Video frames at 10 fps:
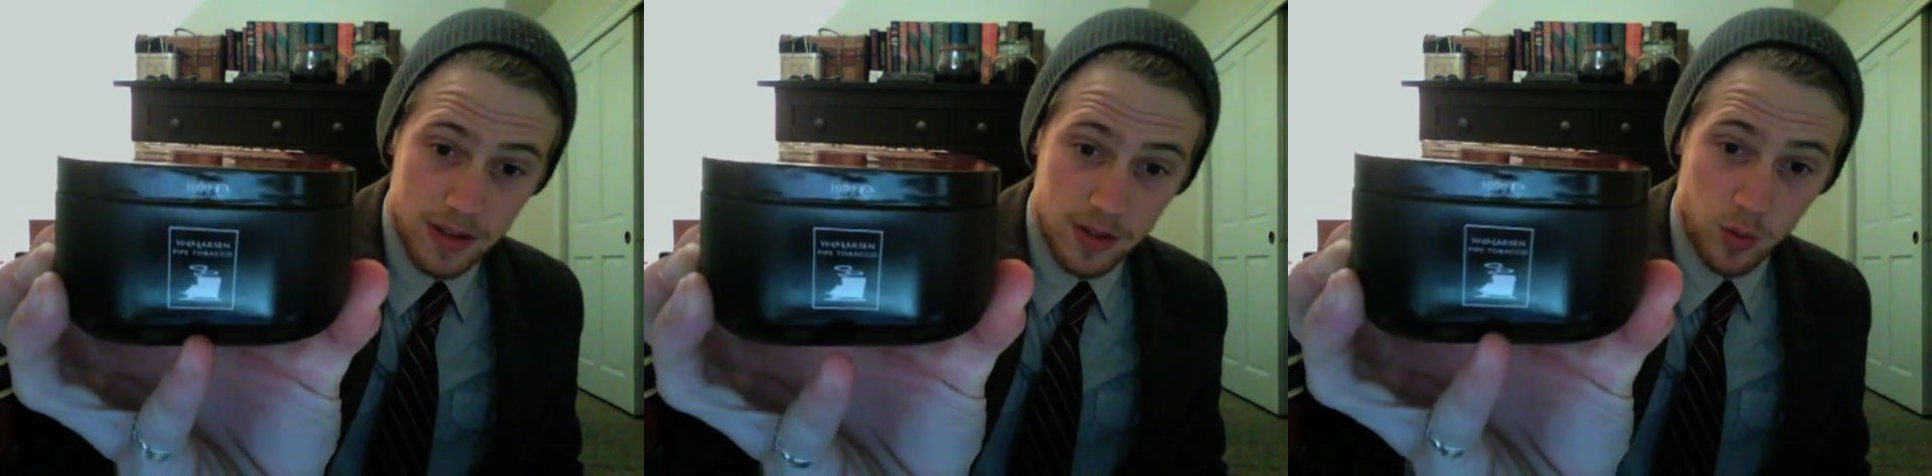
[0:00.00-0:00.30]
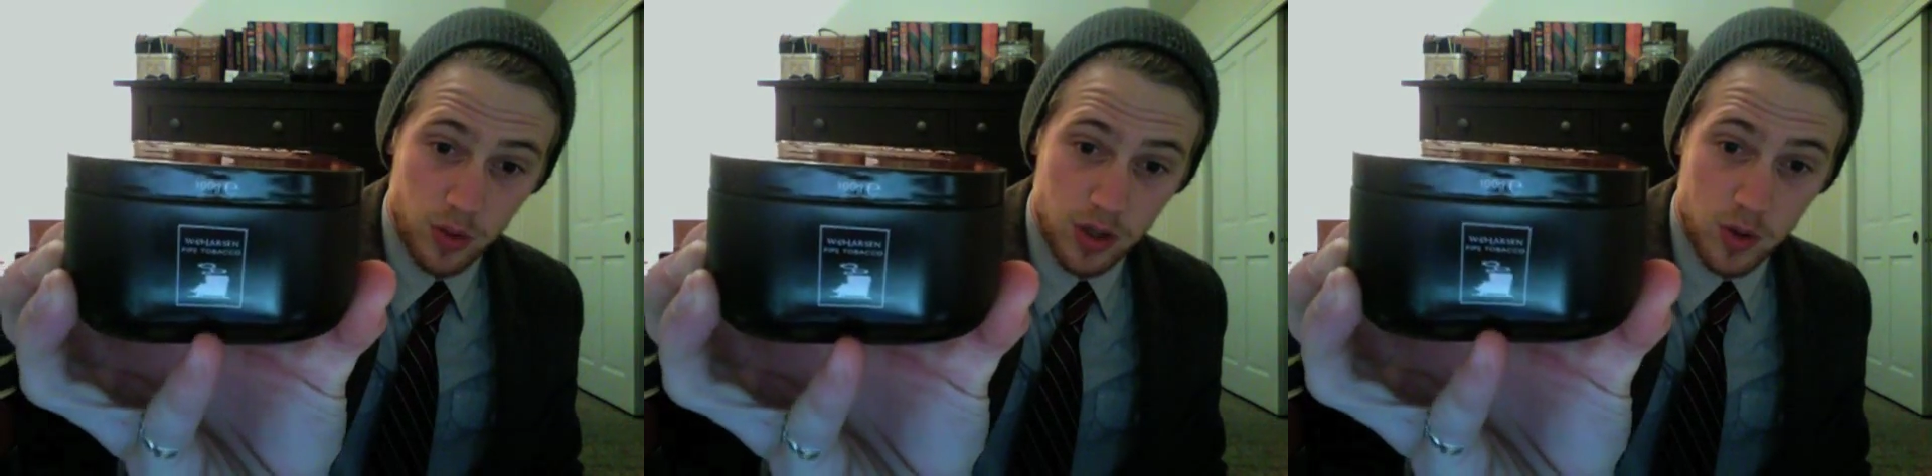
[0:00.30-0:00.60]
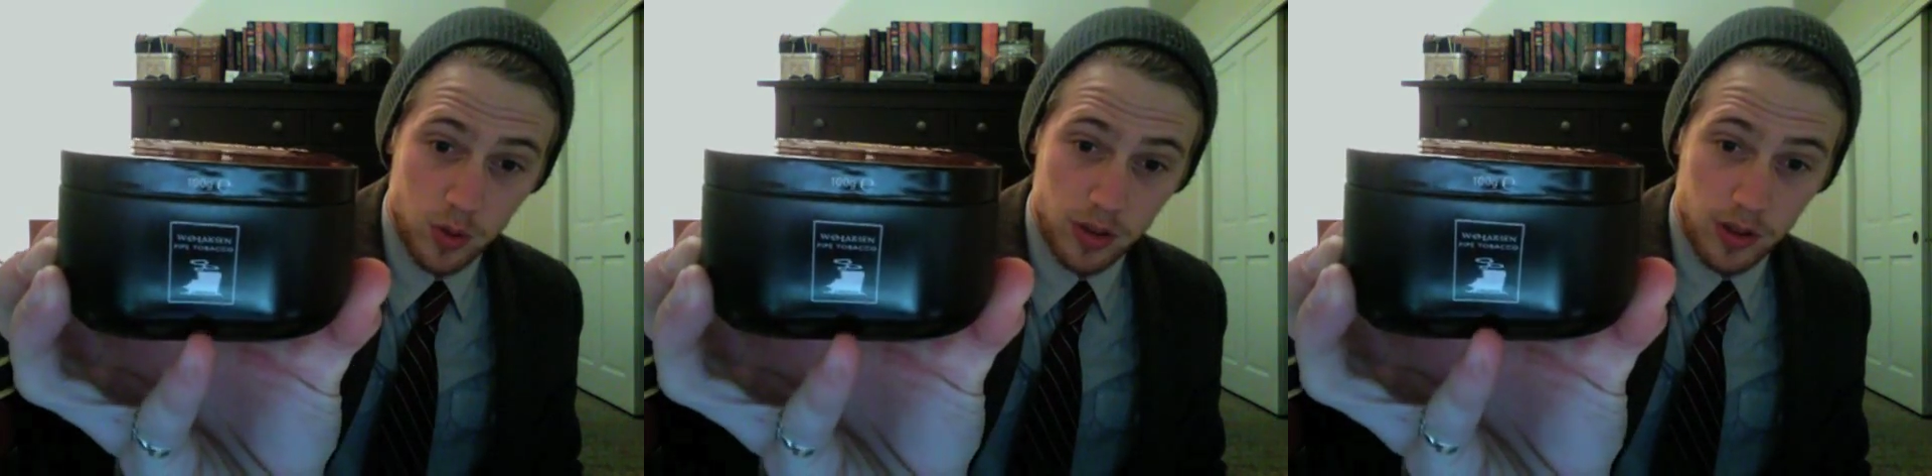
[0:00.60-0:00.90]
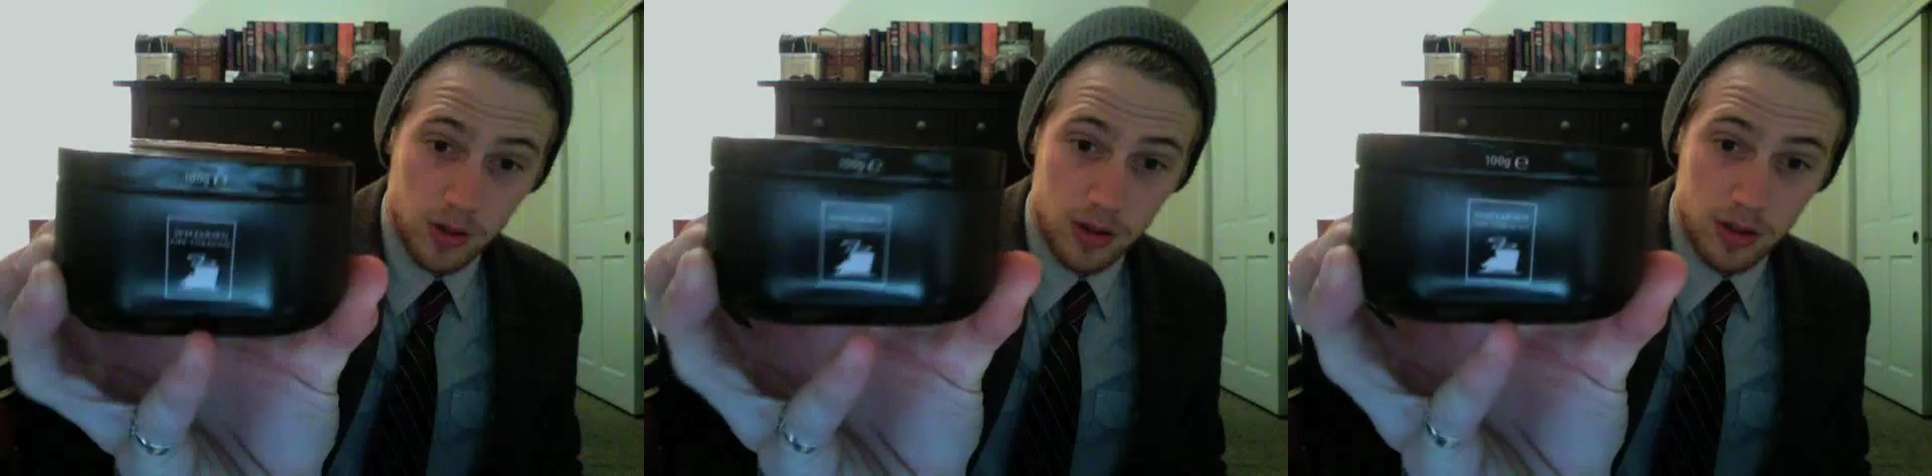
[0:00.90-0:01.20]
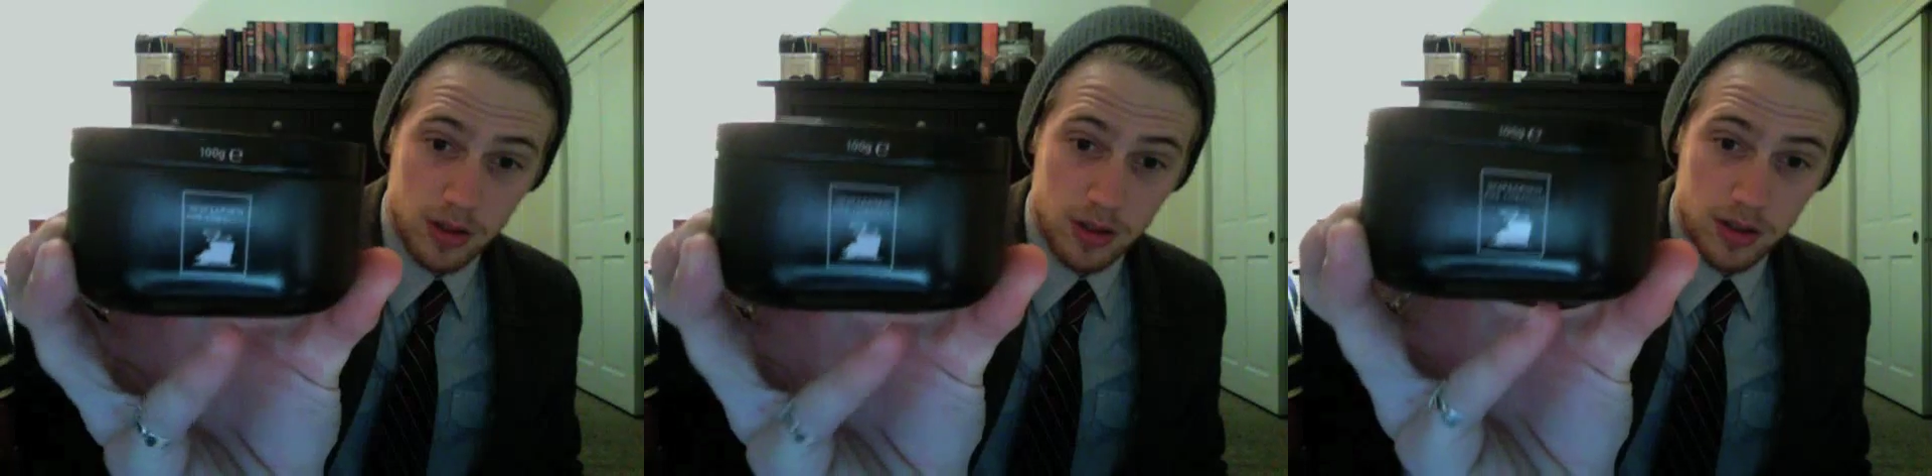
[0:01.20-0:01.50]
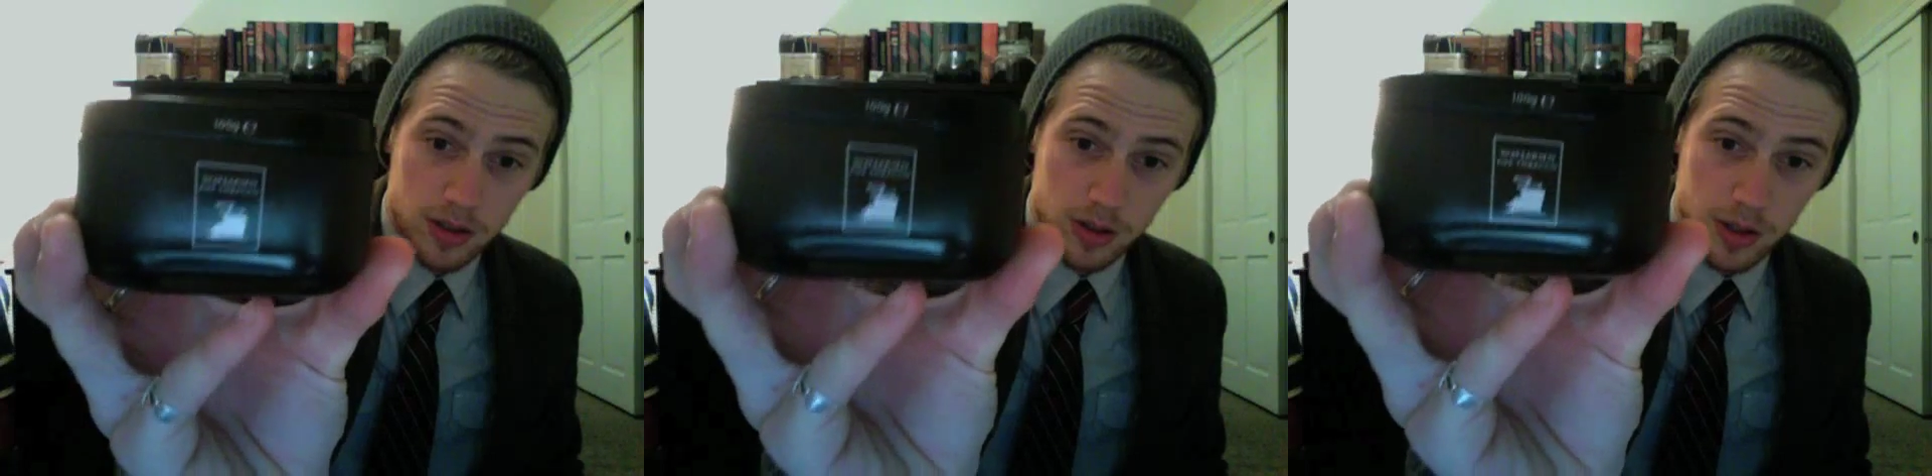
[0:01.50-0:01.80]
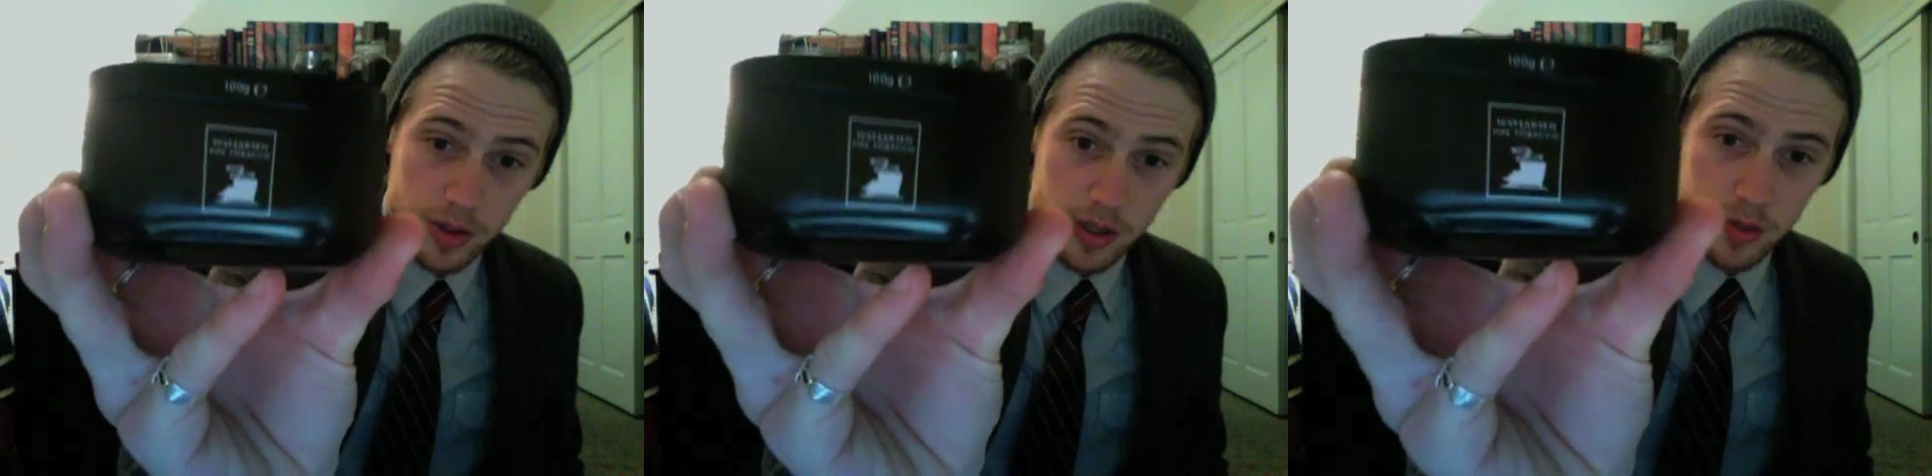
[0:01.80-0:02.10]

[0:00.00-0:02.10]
a really cool little logo.